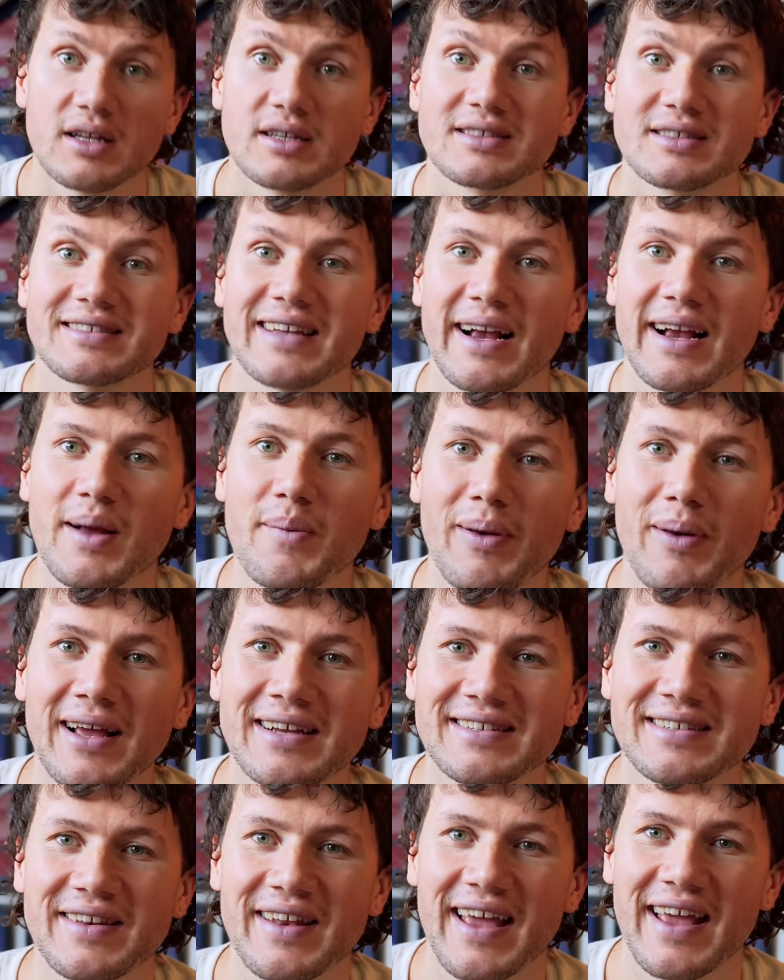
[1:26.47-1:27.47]
Second
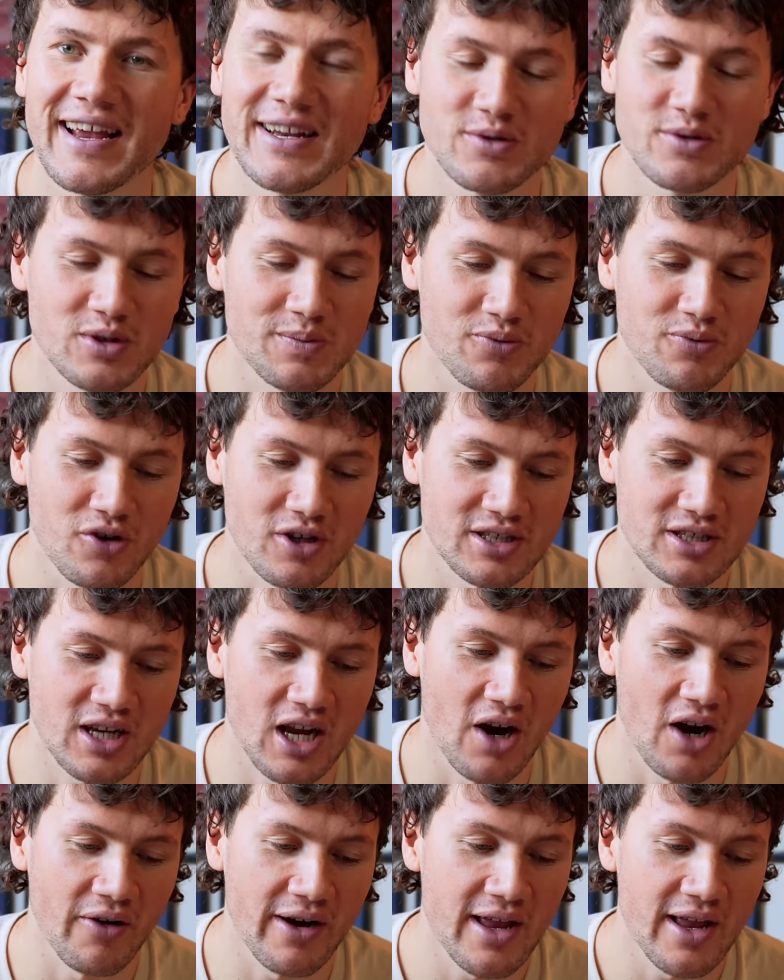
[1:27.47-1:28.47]
place in the heats was Brooks
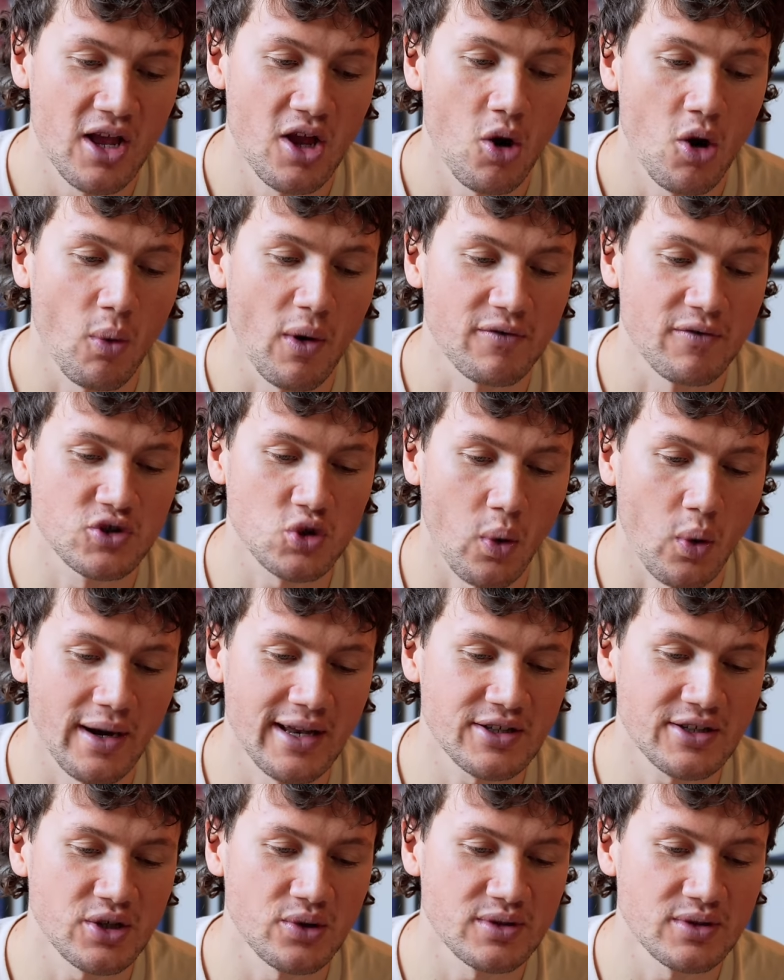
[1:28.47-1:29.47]
Curry with
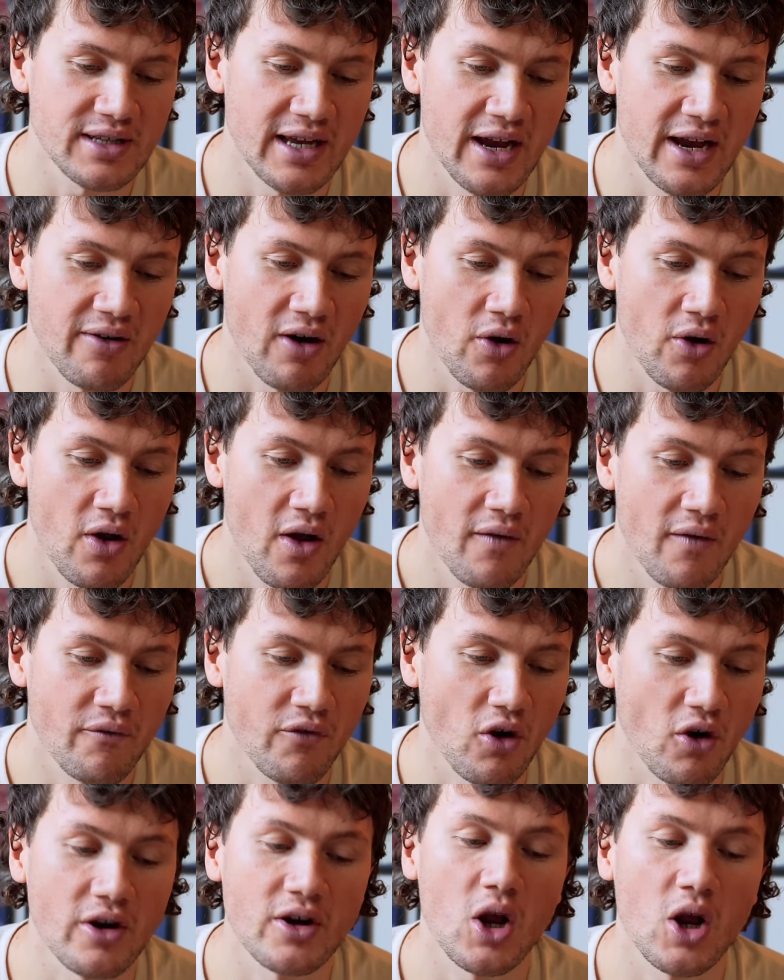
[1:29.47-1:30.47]
22.0,
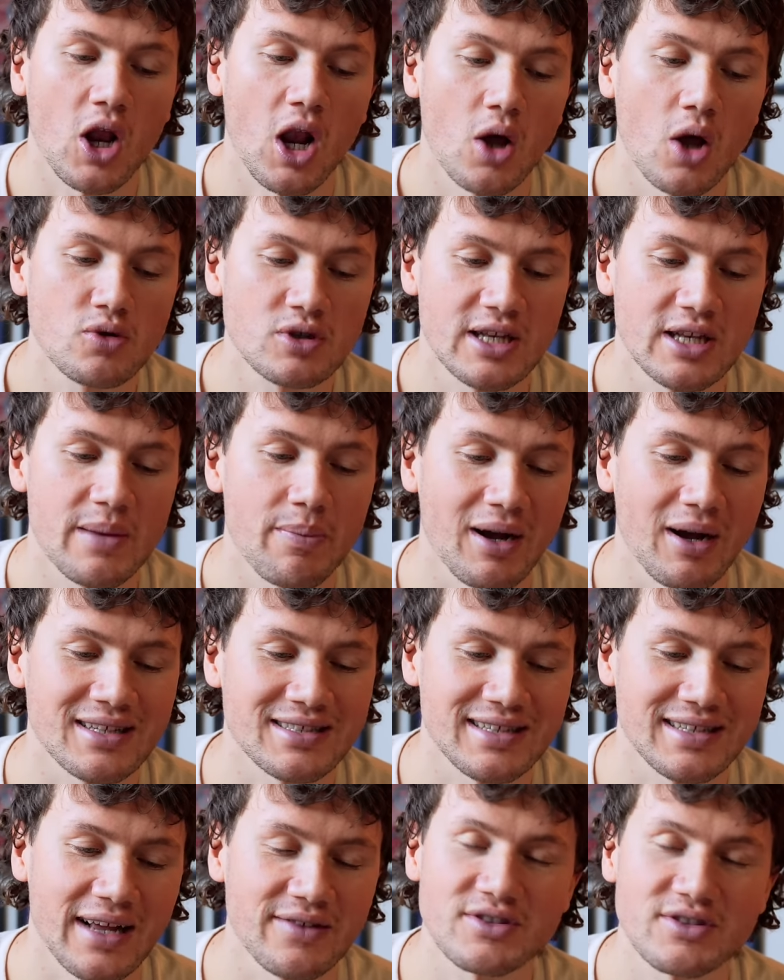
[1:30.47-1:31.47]
followed closely by
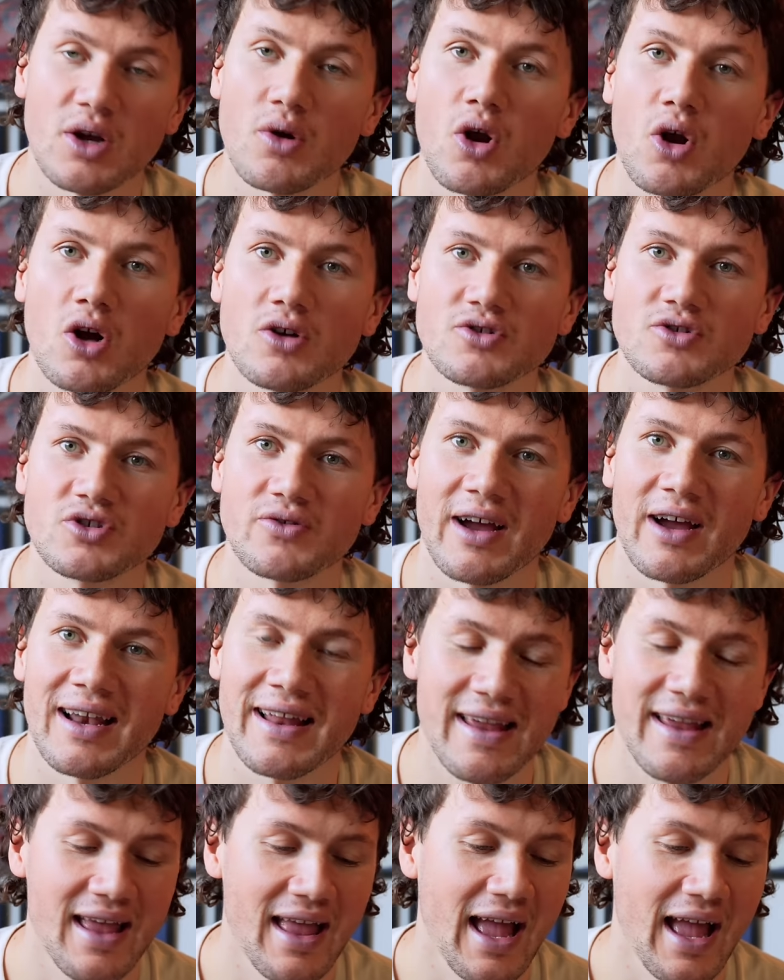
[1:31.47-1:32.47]
Santo
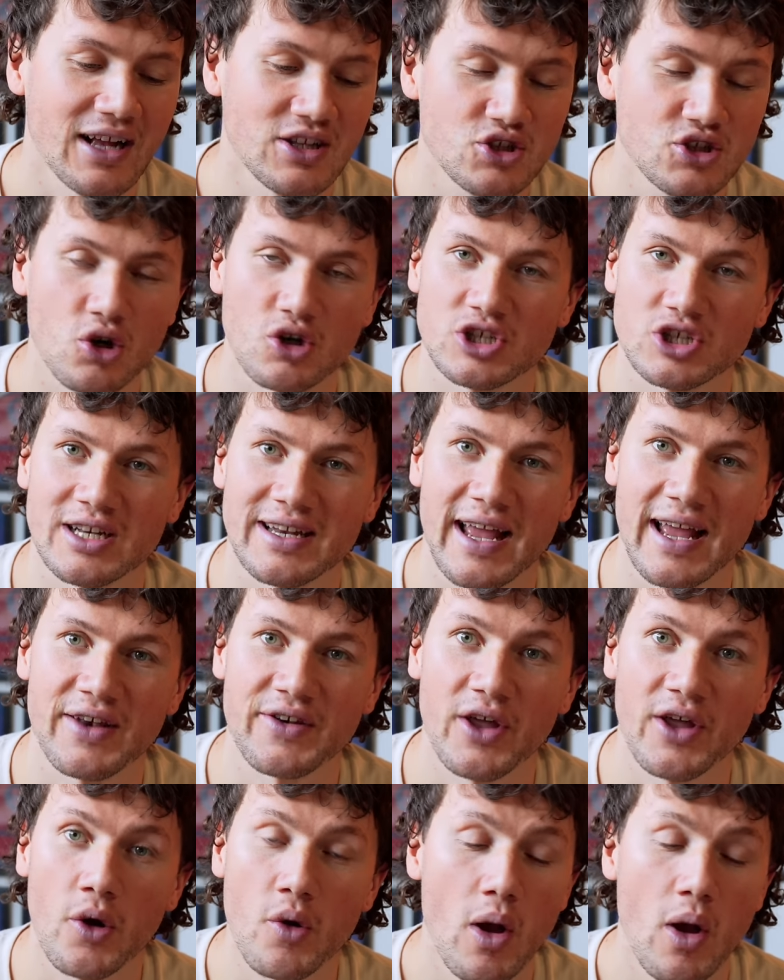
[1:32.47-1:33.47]
Condorelli and Josh
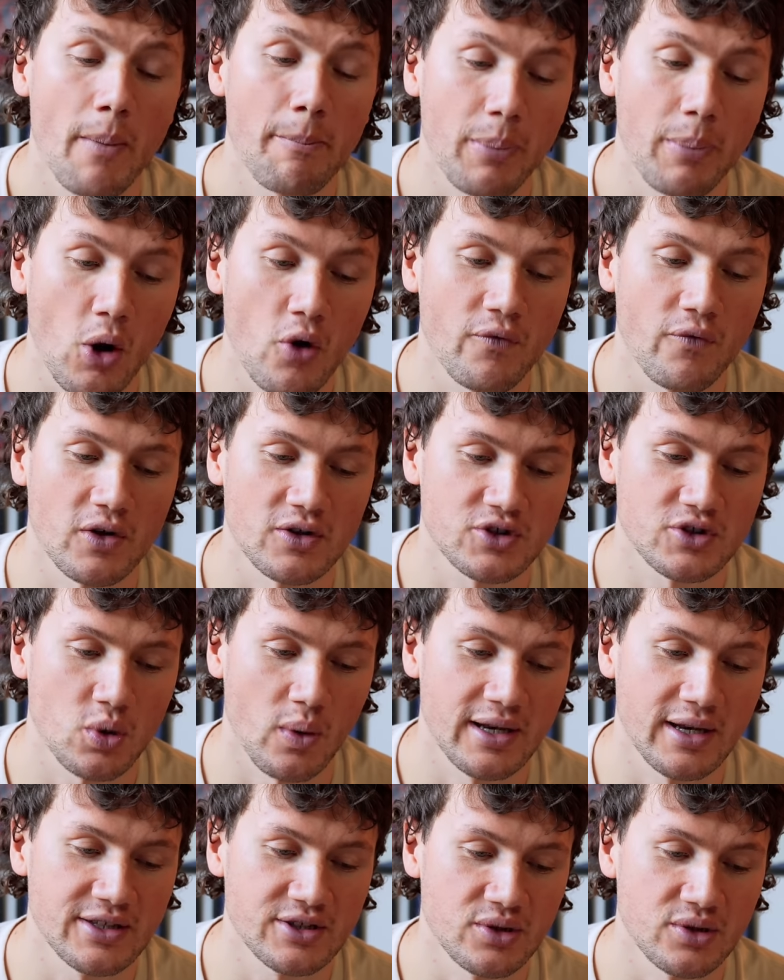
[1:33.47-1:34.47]
Liendo, both on
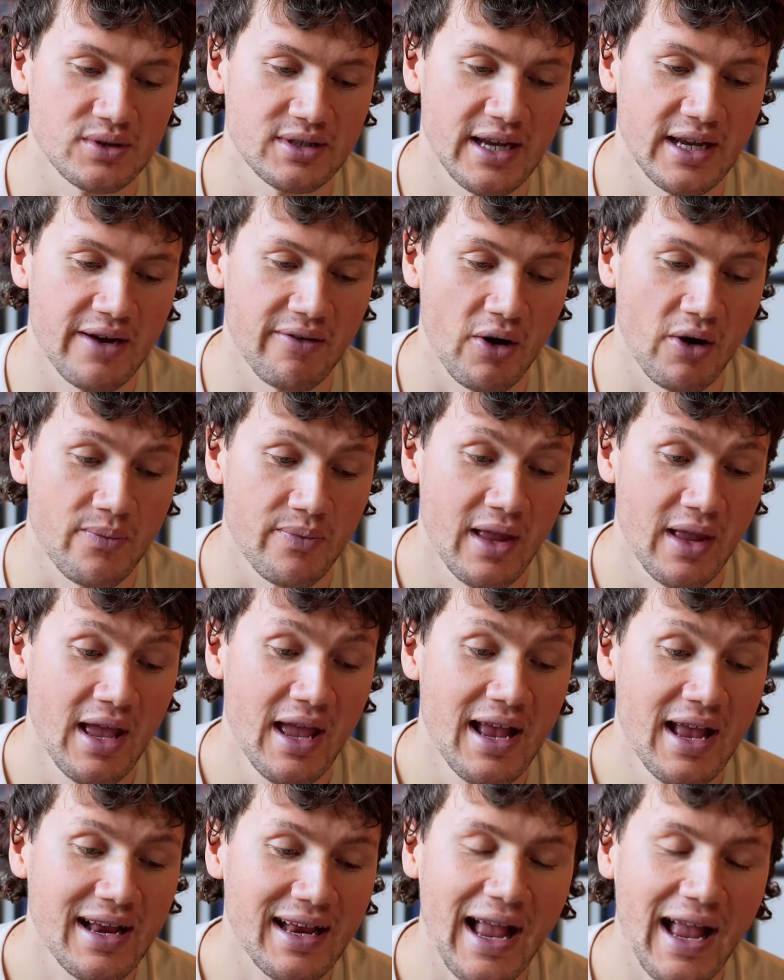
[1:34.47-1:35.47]
22.0.
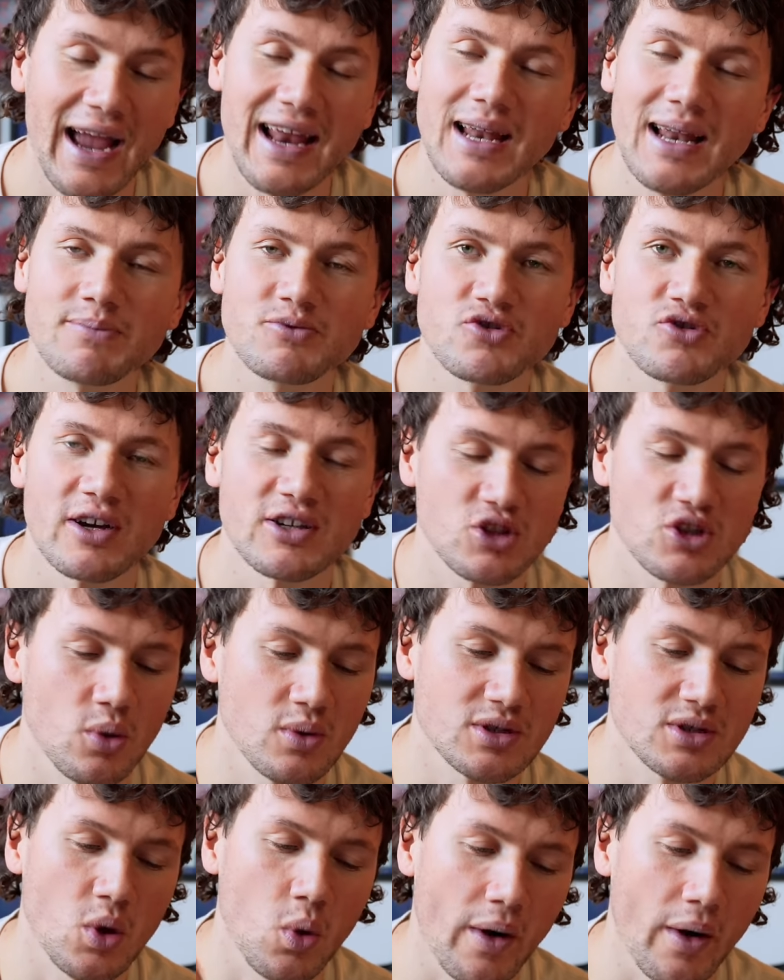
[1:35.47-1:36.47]
Caeleb Dressel
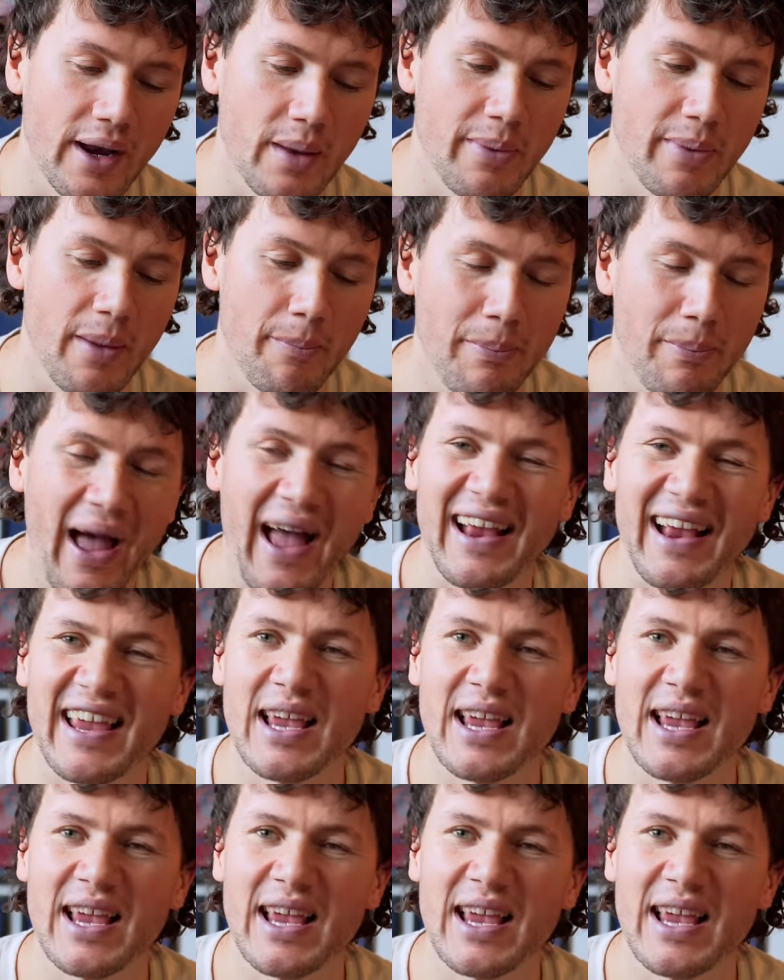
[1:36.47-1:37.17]
was quite a bit back.